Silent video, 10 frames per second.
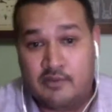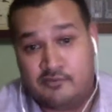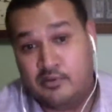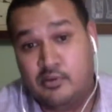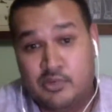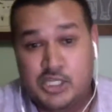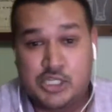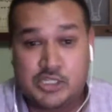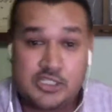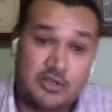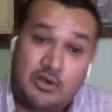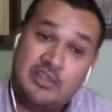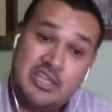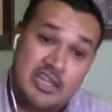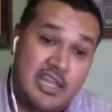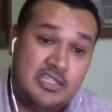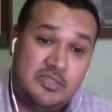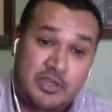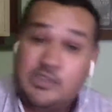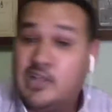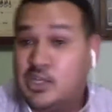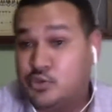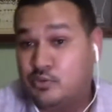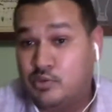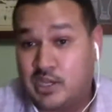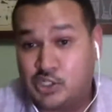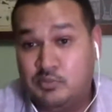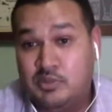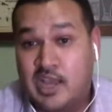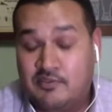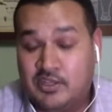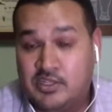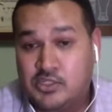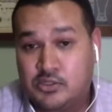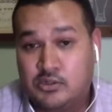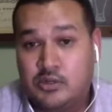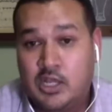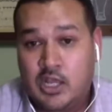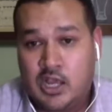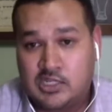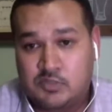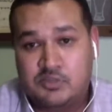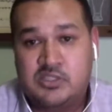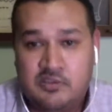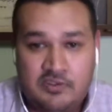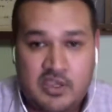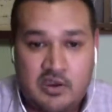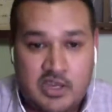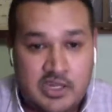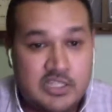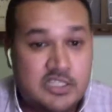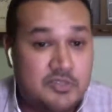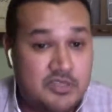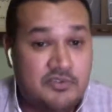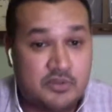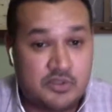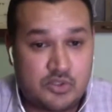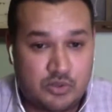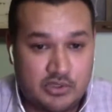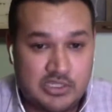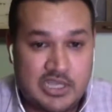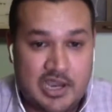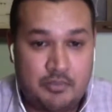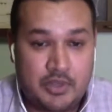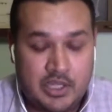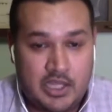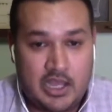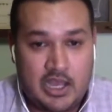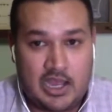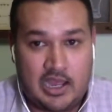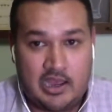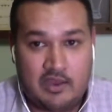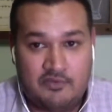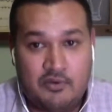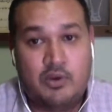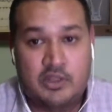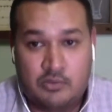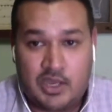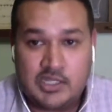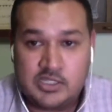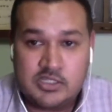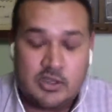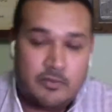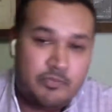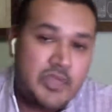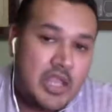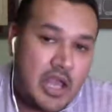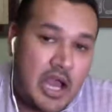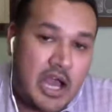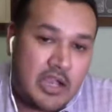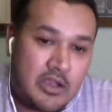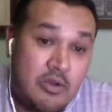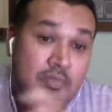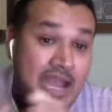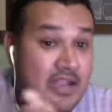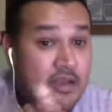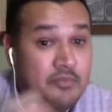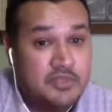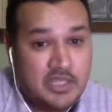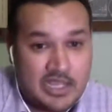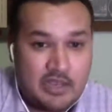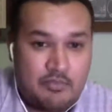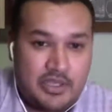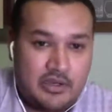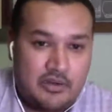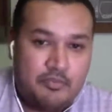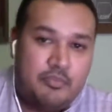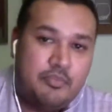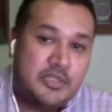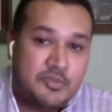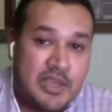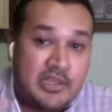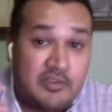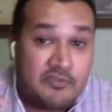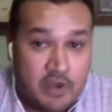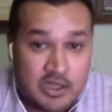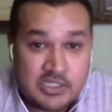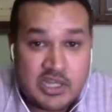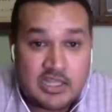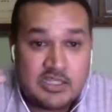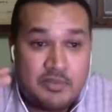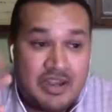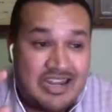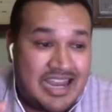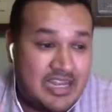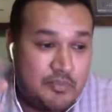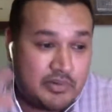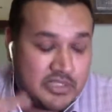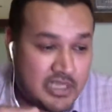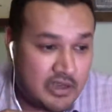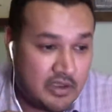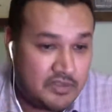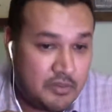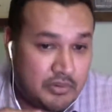for the region. So on the next month, we'll actually be diving into a specific area and a specific soil type for one of the wines. So going back up to like a bigger perspective for Alsace, about 90% of the